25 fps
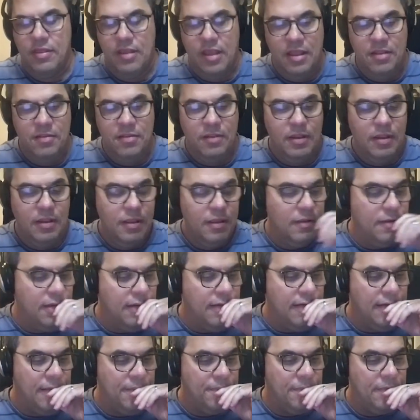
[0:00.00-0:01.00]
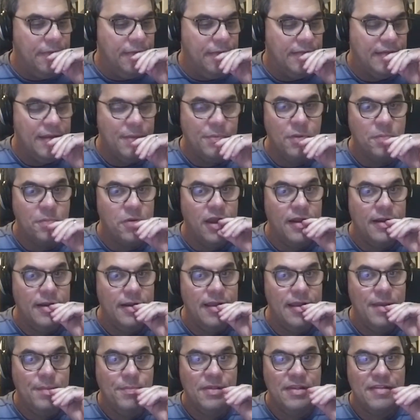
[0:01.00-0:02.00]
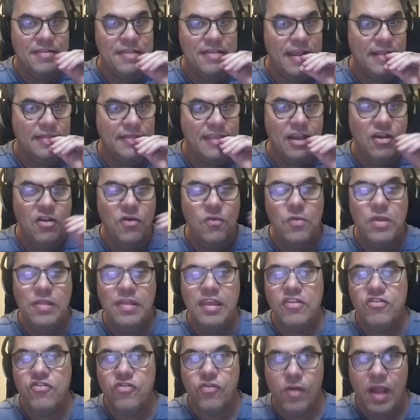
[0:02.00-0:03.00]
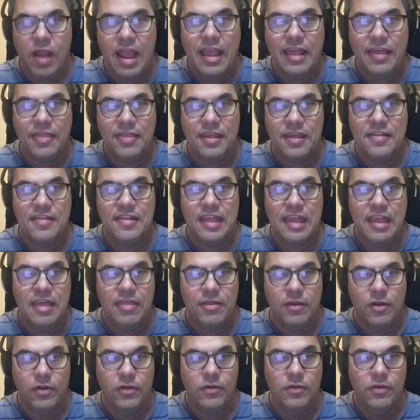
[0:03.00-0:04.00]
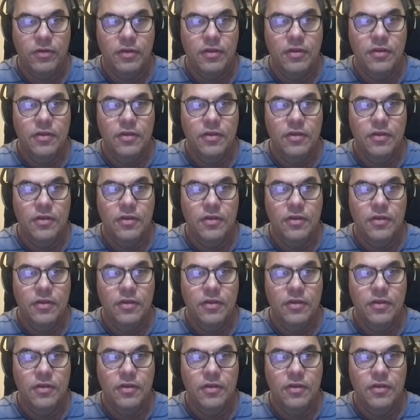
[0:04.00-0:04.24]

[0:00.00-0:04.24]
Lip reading: and Deborah brought it up, is that they don't really track this either.